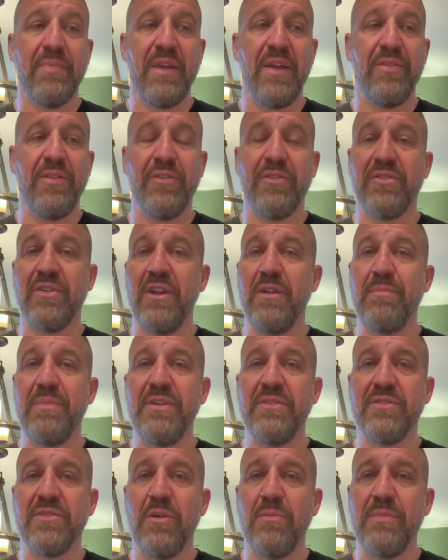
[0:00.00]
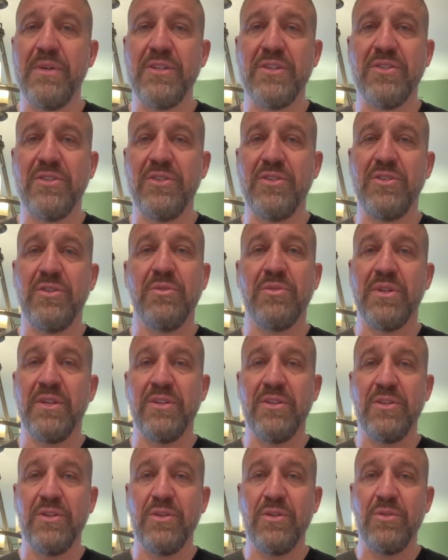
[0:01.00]
there's going to be so much that you
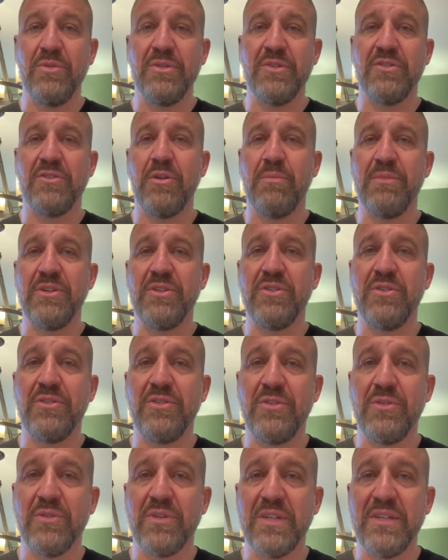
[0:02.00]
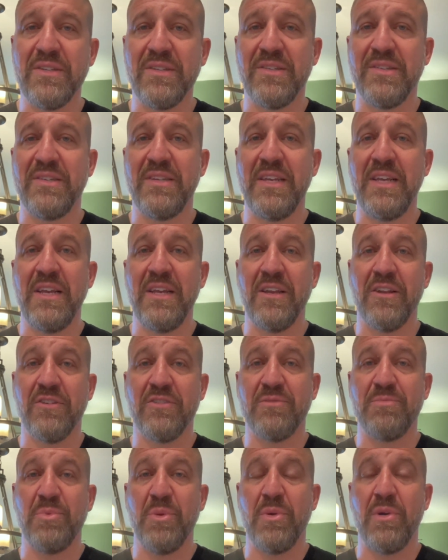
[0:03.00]
can do and so much that you can see and
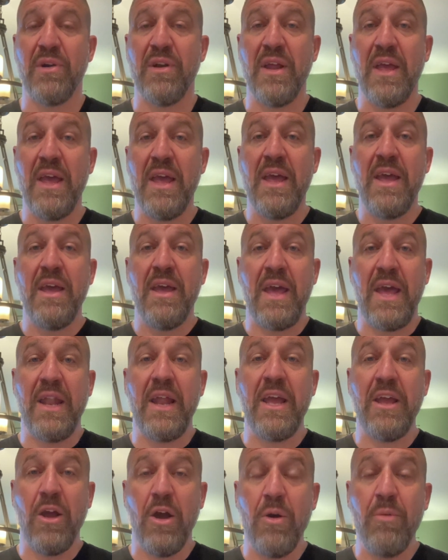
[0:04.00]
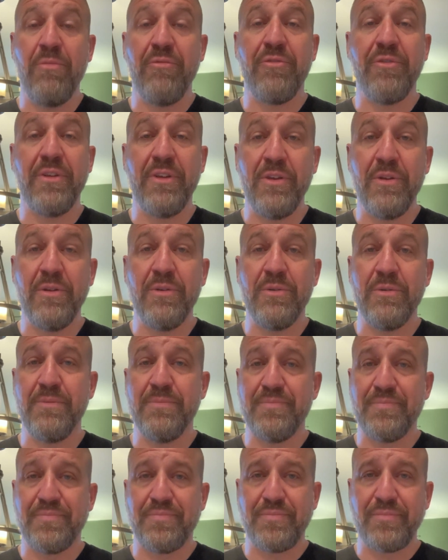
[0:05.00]
explore. And I hope for
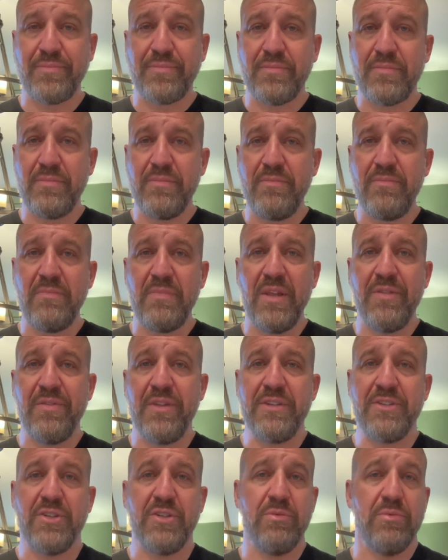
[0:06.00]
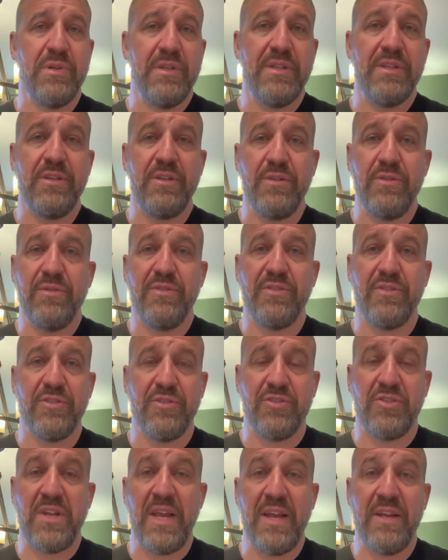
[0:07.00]
you that you really use
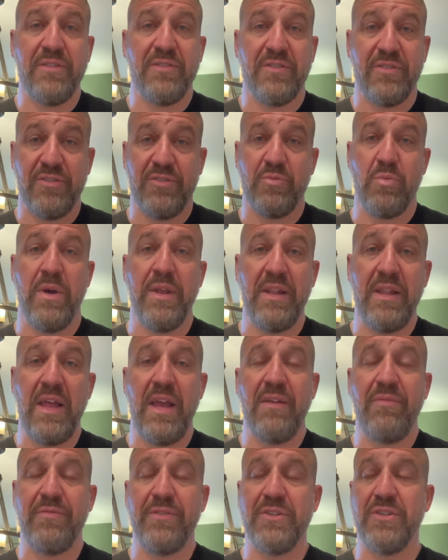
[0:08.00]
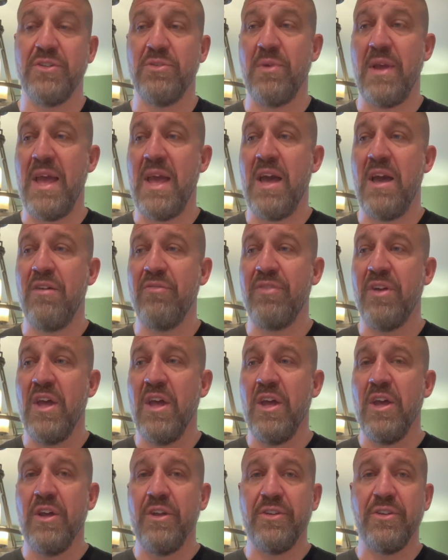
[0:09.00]
this chance, this one life that you have,
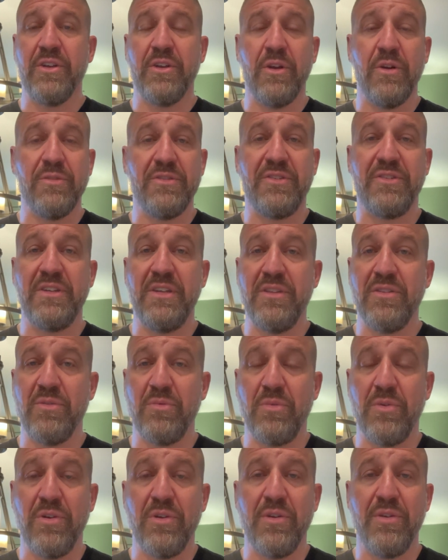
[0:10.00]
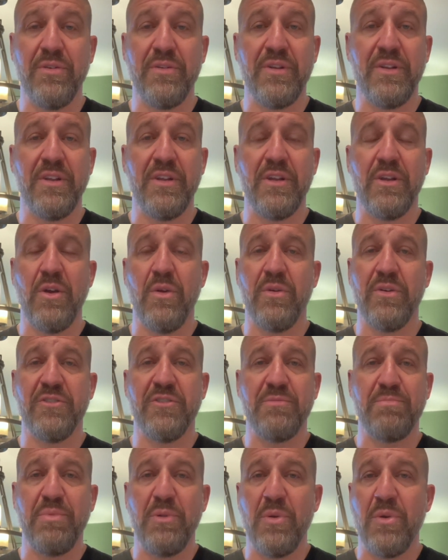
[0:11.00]
to go see the world and to go
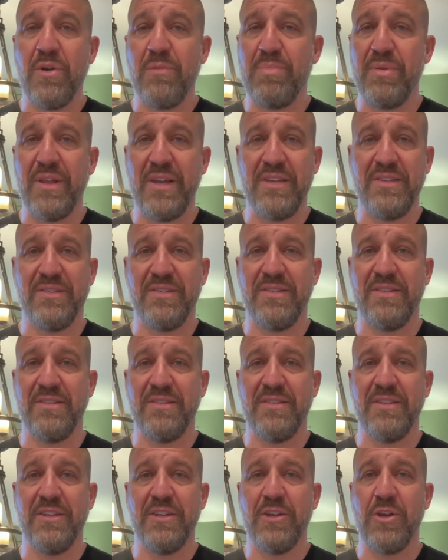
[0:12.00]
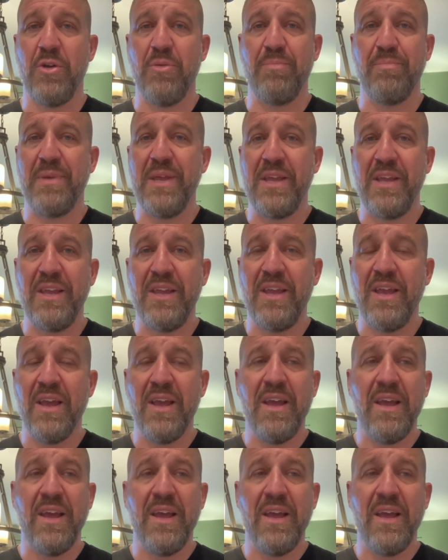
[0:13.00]
explore places and to go be